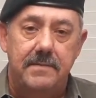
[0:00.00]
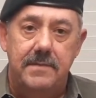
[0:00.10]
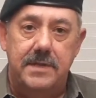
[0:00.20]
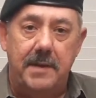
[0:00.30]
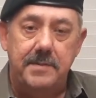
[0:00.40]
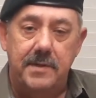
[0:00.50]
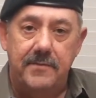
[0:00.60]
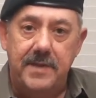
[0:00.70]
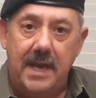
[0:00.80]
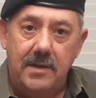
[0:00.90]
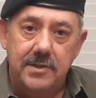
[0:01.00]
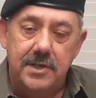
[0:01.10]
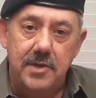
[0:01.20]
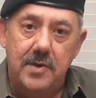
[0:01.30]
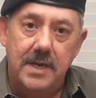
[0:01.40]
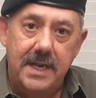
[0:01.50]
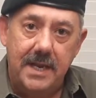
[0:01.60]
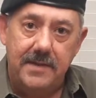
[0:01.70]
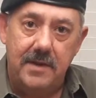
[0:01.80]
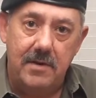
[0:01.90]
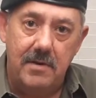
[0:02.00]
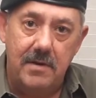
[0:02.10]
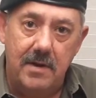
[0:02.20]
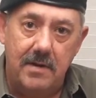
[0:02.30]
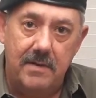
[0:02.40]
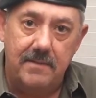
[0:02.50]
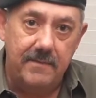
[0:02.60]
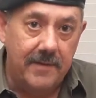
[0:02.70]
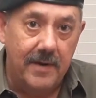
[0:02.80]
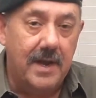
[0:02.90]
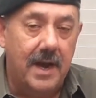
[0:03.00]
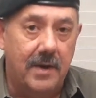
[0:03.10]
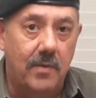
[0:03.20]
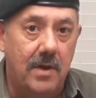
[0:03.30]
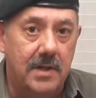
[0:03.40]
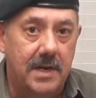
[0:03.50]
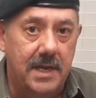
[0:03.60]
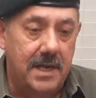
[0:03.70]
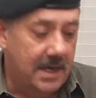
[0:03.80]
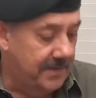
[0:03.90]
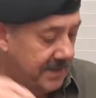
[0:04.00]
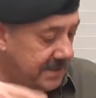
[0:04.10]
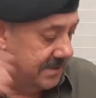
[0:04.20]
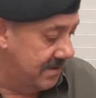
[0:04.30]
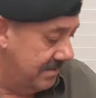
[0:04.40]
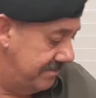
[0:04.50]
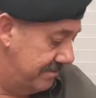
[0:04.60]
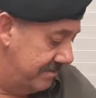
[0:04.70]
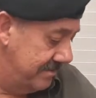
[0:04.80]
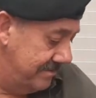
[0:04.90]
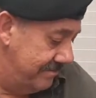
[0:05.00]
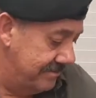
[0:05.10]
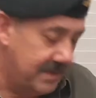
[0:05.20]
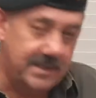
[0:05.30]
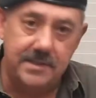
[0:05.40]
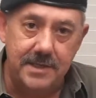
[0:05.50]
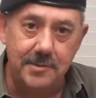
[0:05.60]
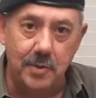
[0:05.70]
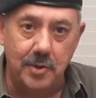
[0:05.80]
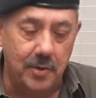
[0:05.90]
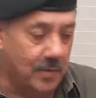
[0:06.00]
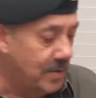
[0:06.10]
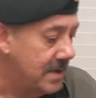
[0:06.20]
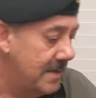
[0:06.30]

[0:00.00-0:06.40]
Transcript: types of decals that you can get that are very high quality. These will do.